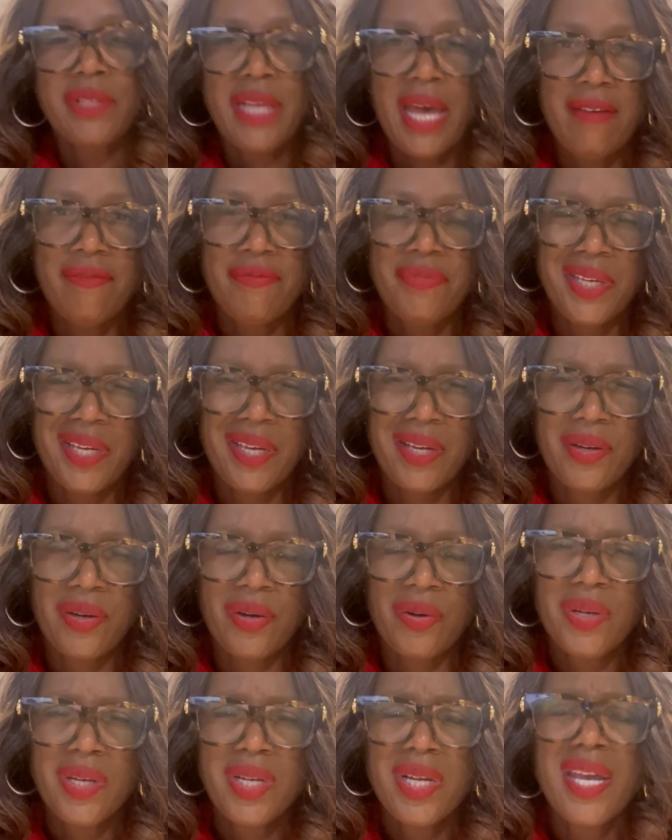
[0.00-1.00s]
that
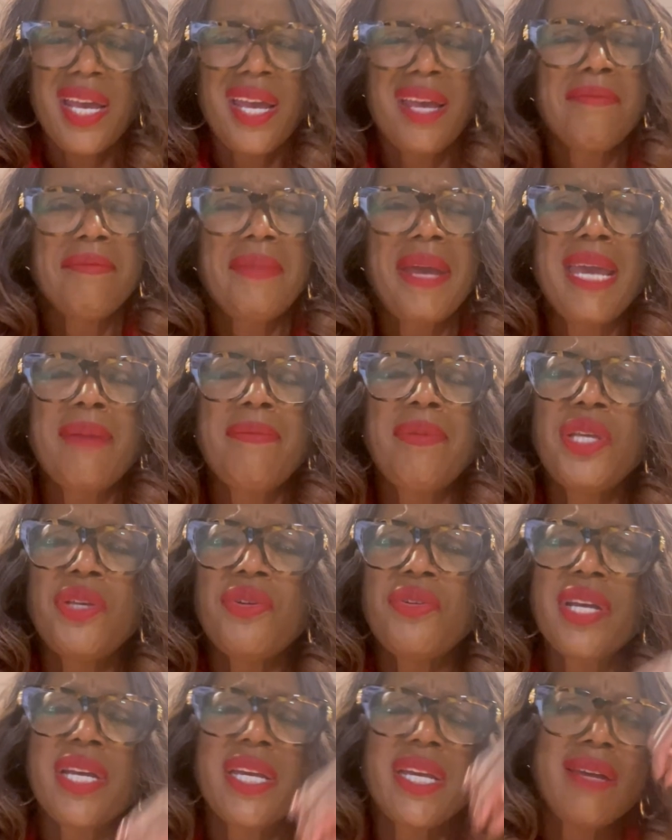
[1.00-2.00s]
vehicle. And maybe you
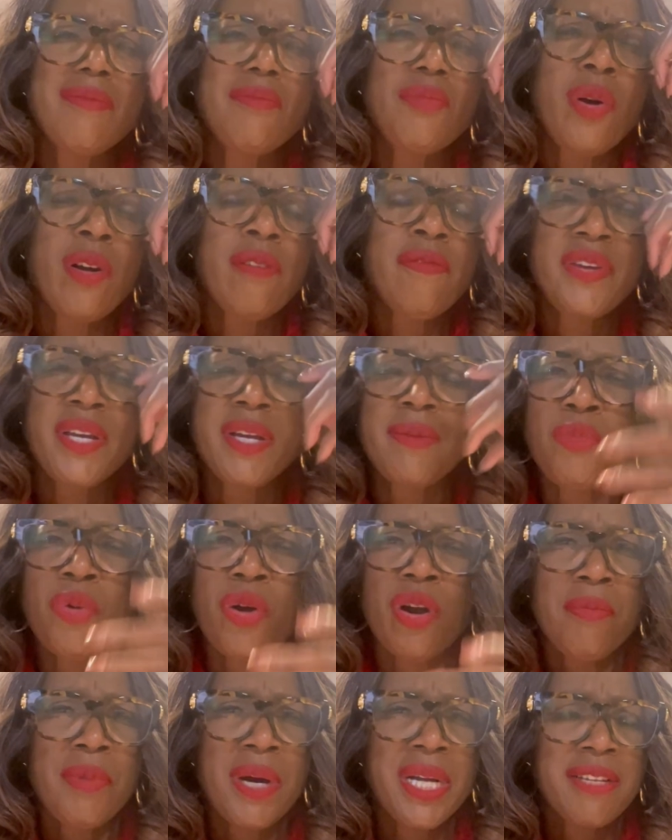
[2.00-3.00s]
can get
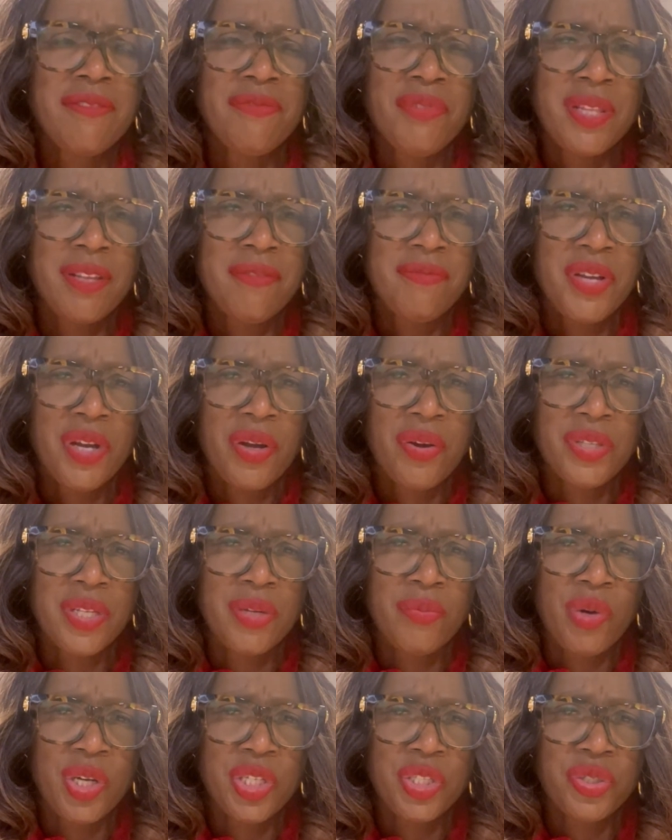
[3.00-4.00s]
more money for the vehicle
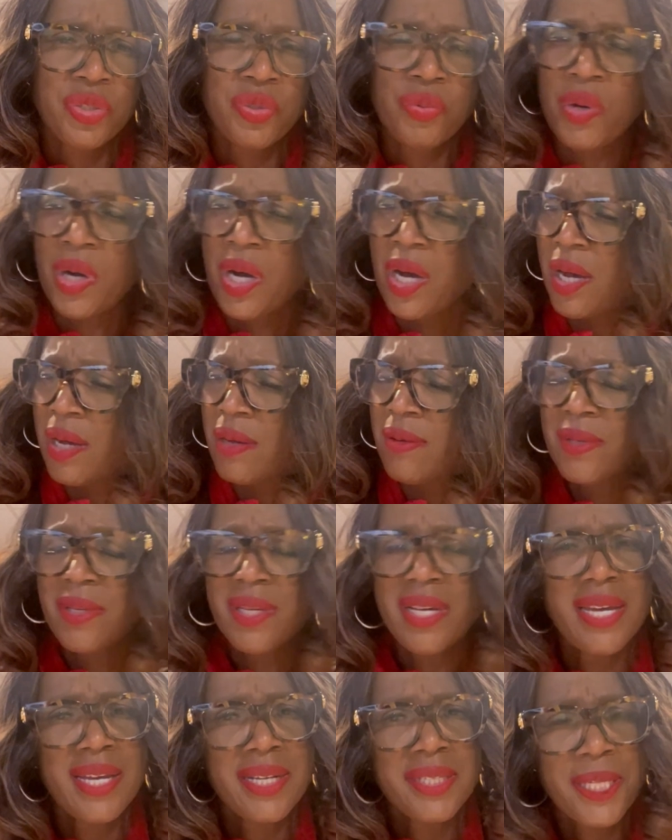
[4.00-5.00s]
than what you
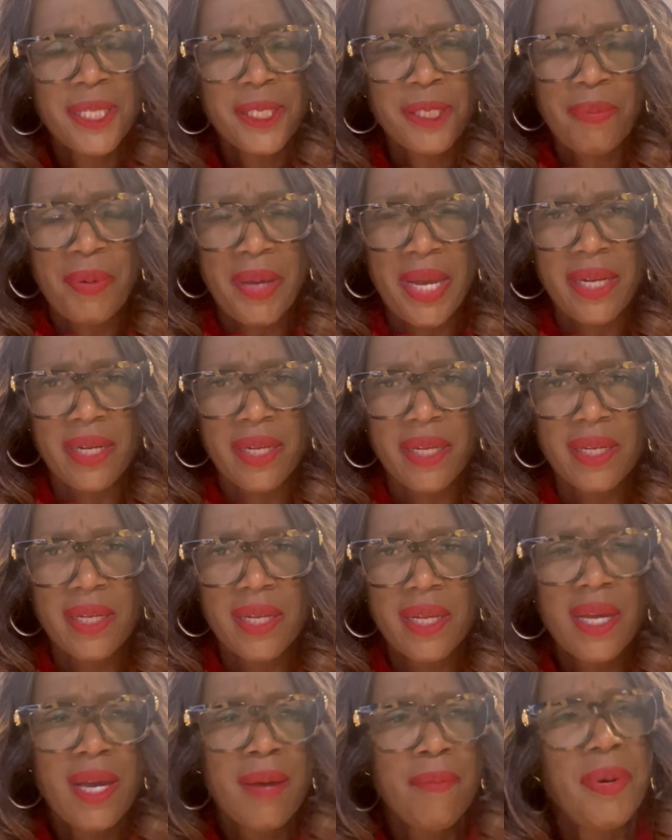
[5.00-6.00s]
anticipated.
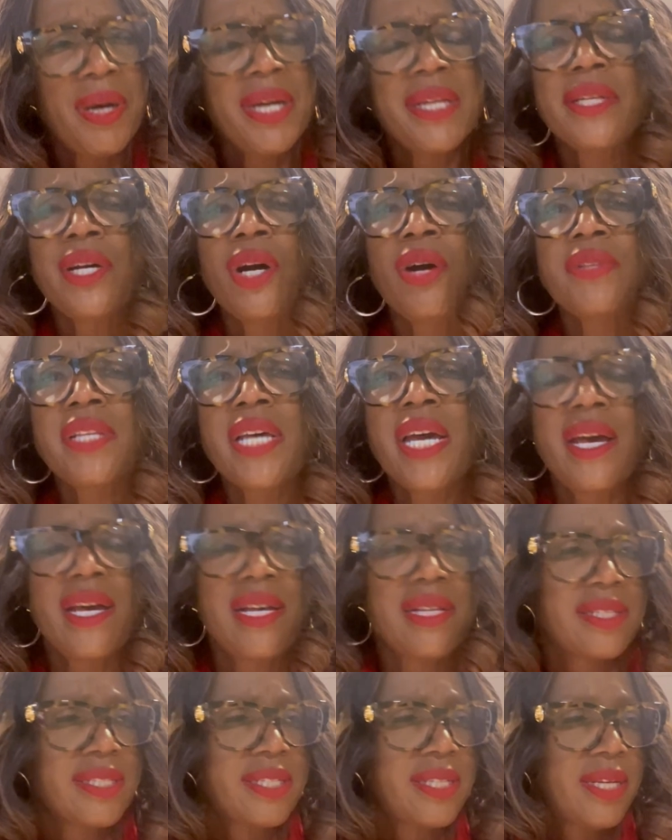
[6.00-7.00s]
But know
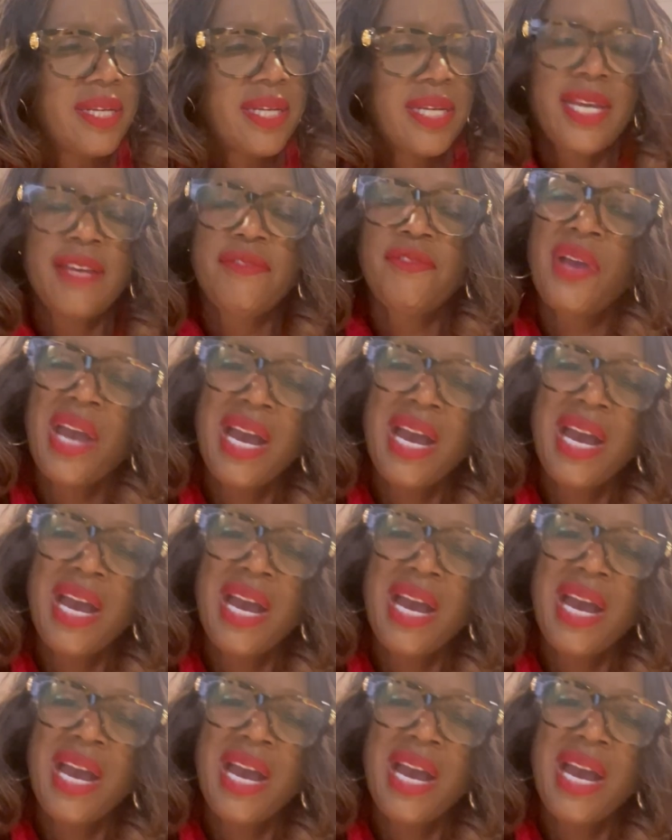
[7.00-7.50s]
this, if you